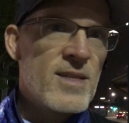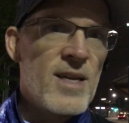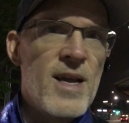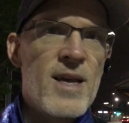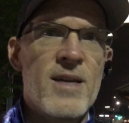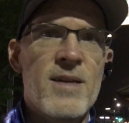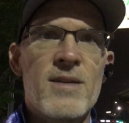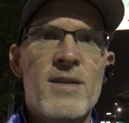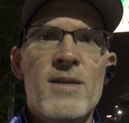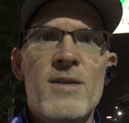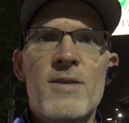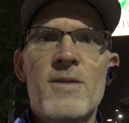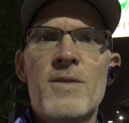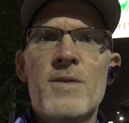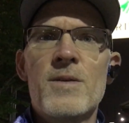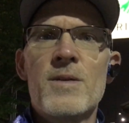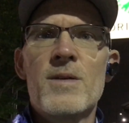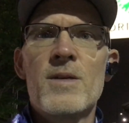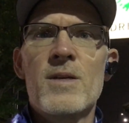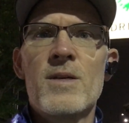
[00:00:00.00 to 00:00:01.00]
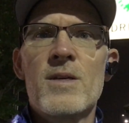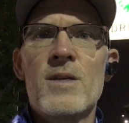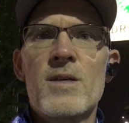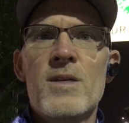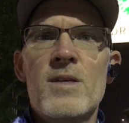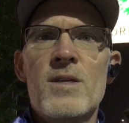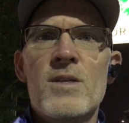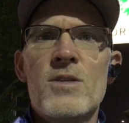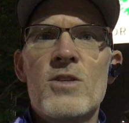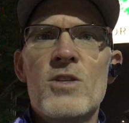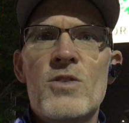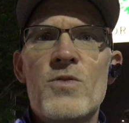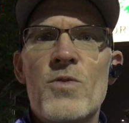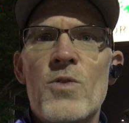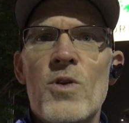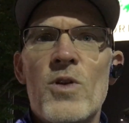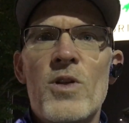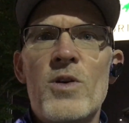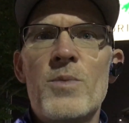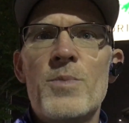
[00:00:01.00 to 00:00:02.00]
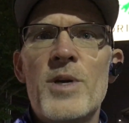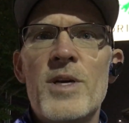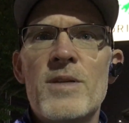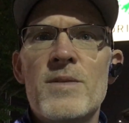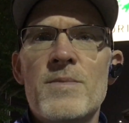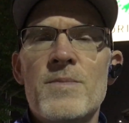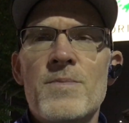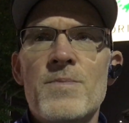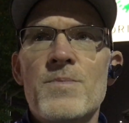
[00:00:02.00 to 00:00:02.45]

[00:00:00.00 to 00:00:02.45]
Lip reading: sand just for a little bit.